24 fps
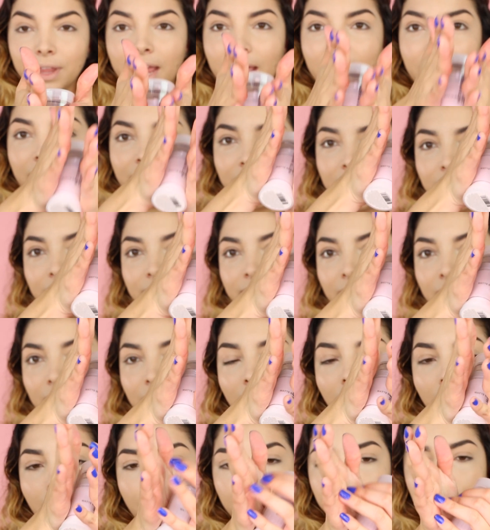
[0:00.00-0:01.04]
and the
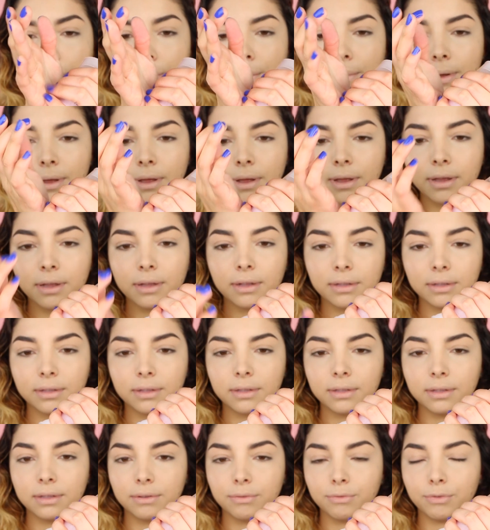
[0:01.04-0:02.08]
cap
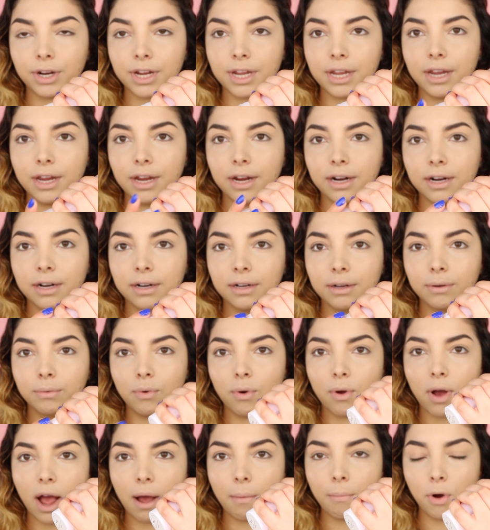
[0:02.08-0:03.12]
right here will
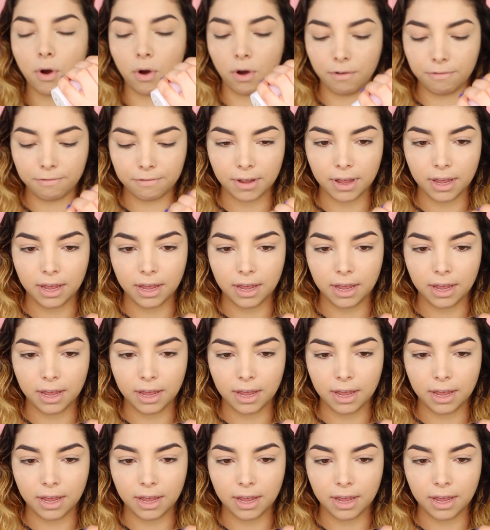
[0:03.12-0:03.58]
come off,